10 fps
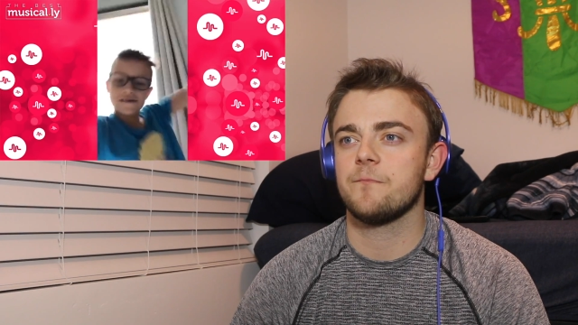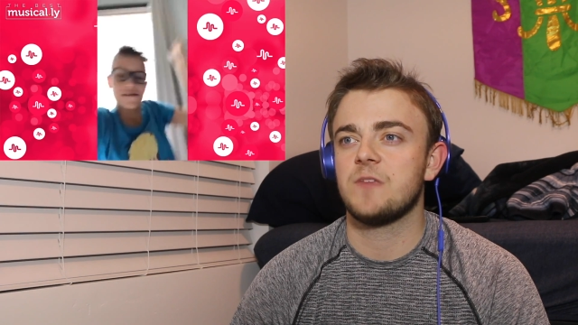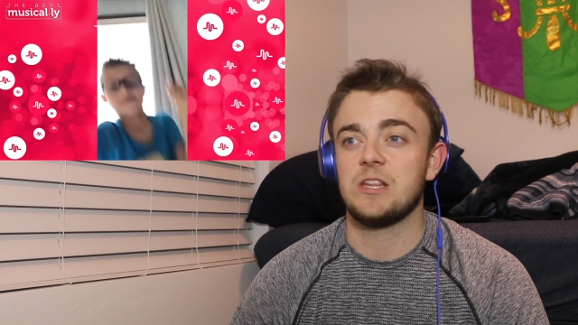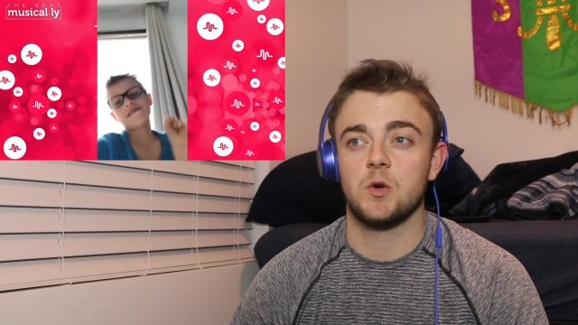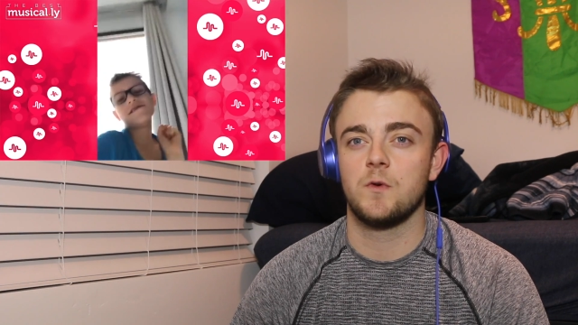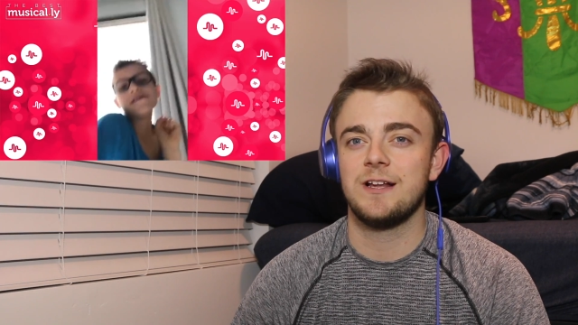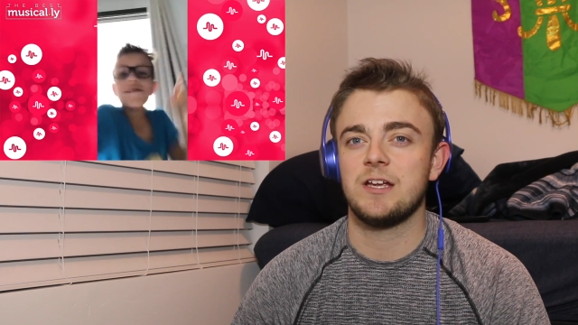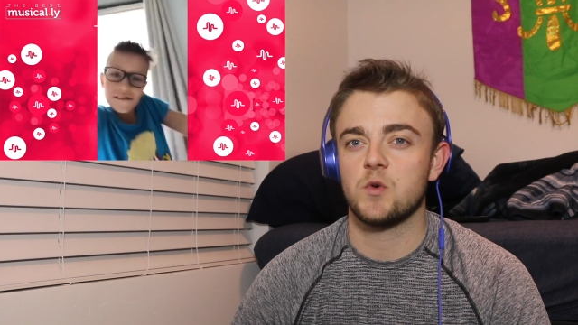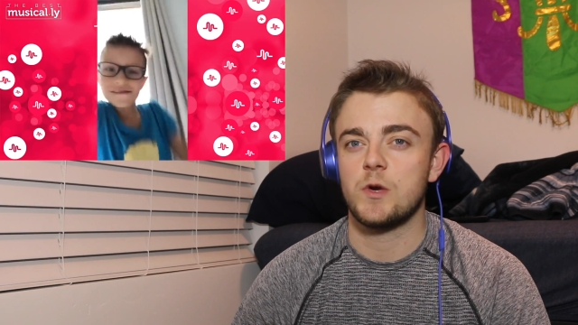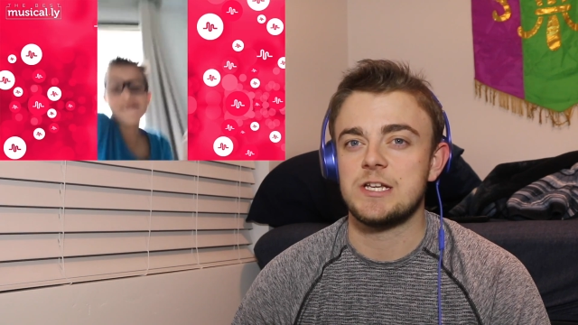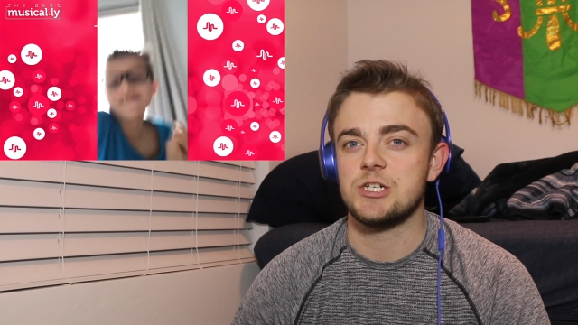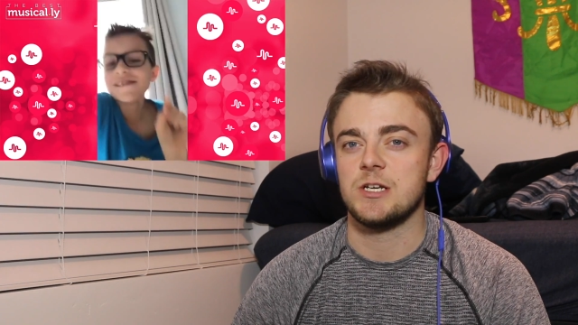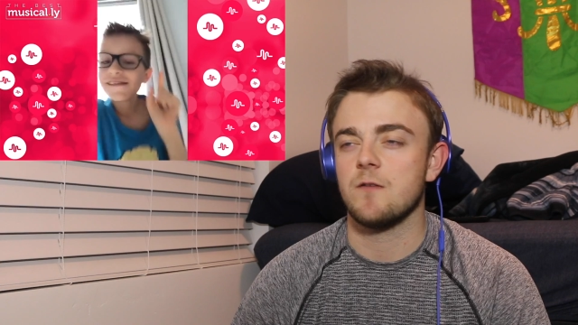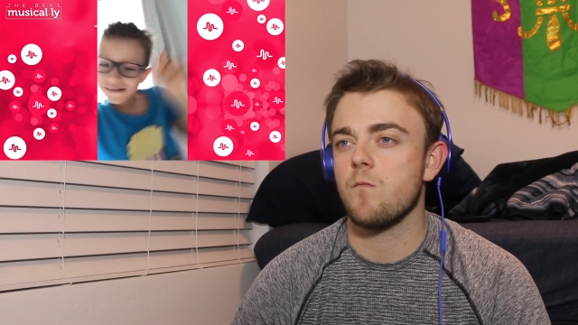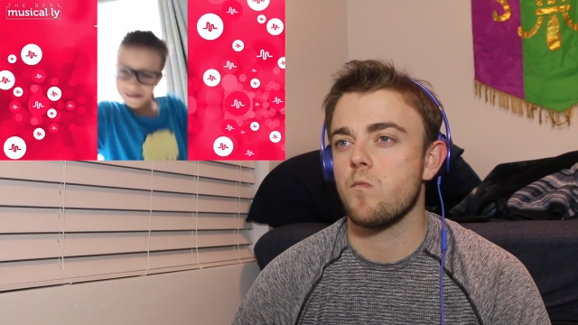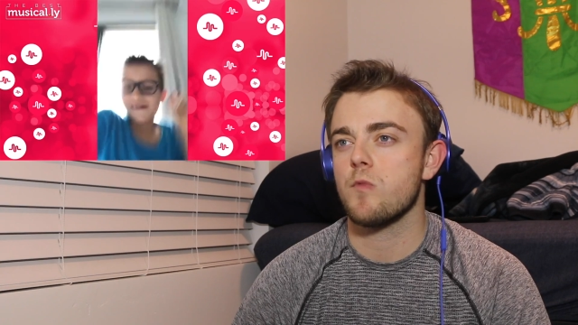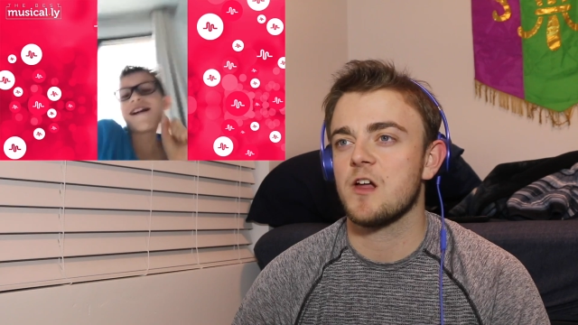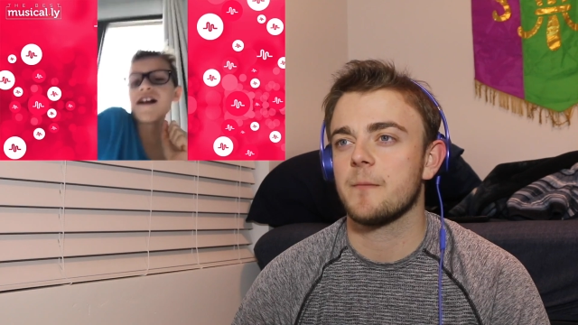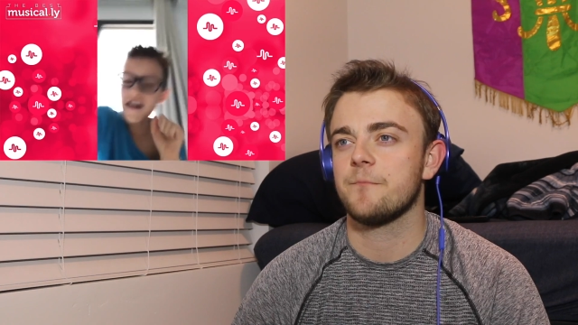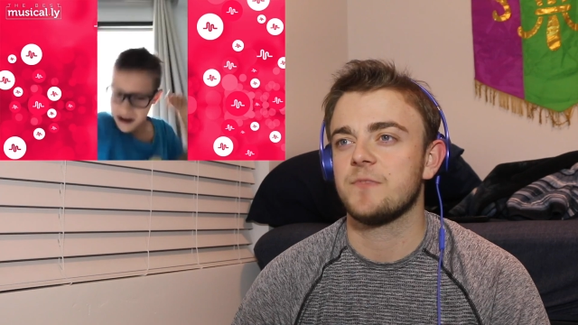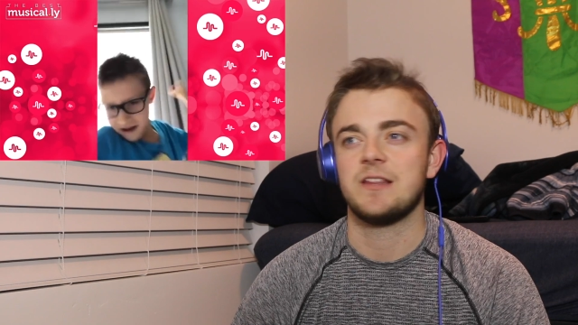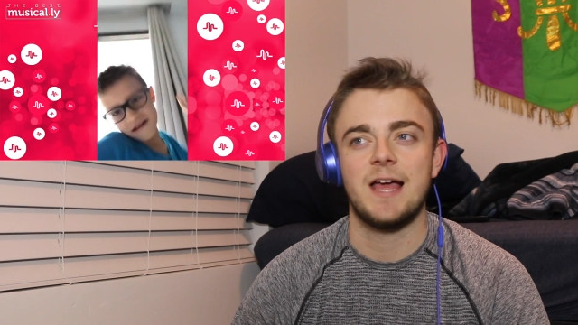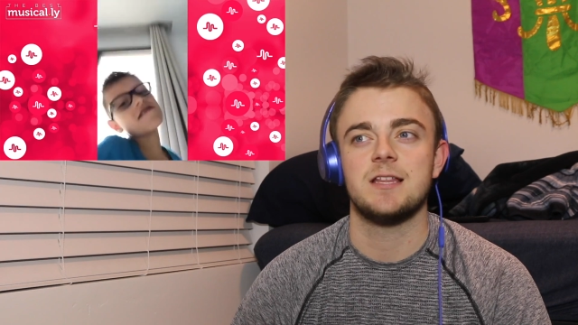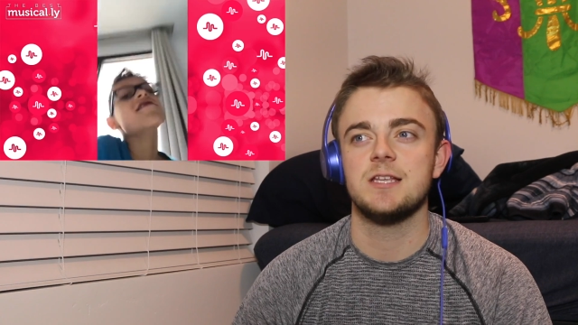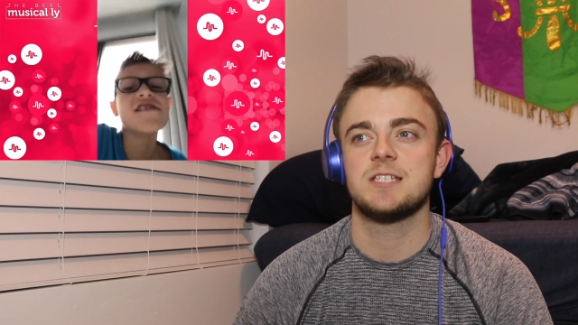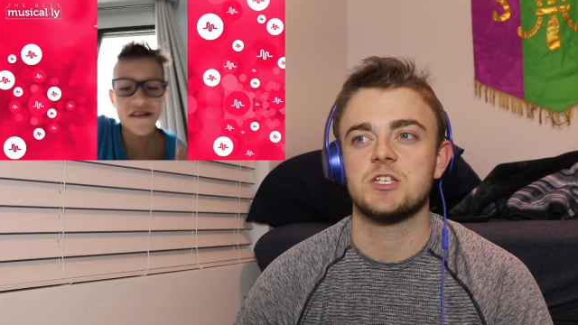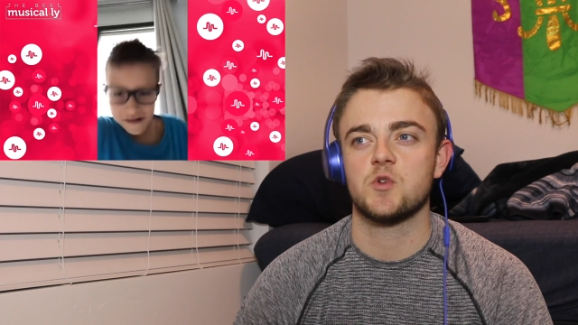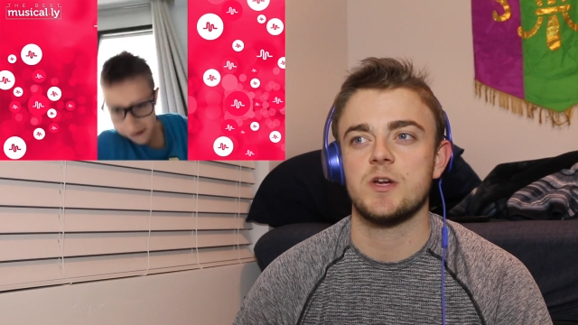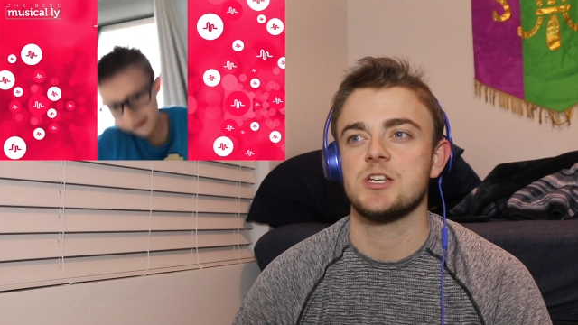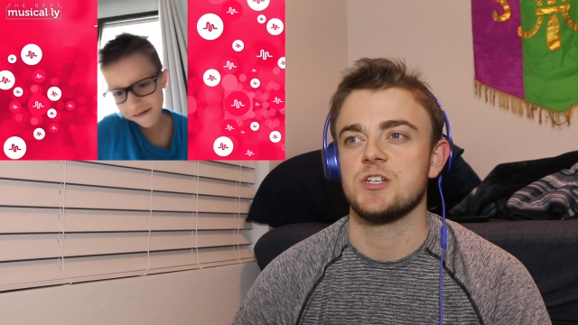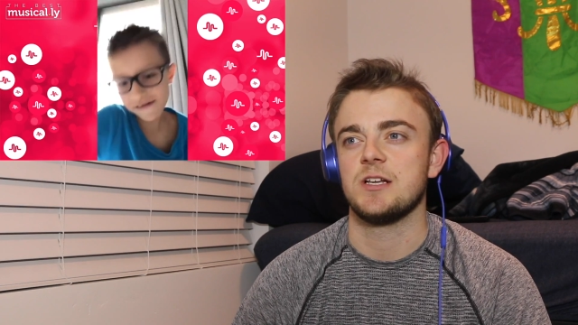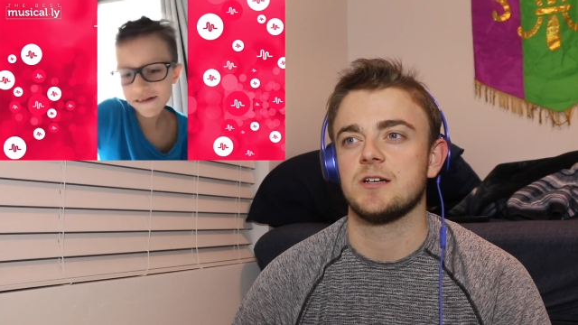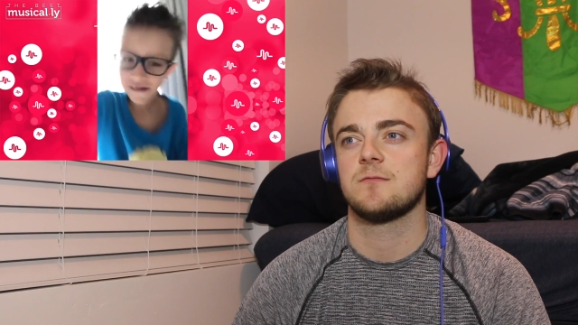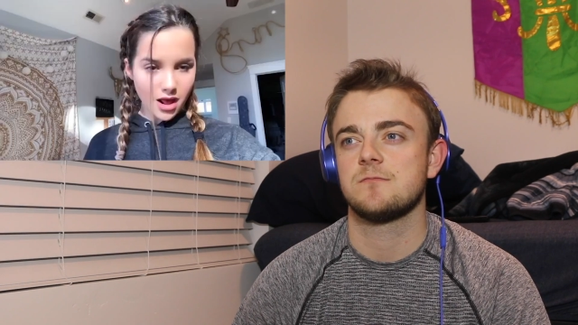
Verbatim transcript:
Speaker 1: Like they're really cringy. Like that. This is cringy.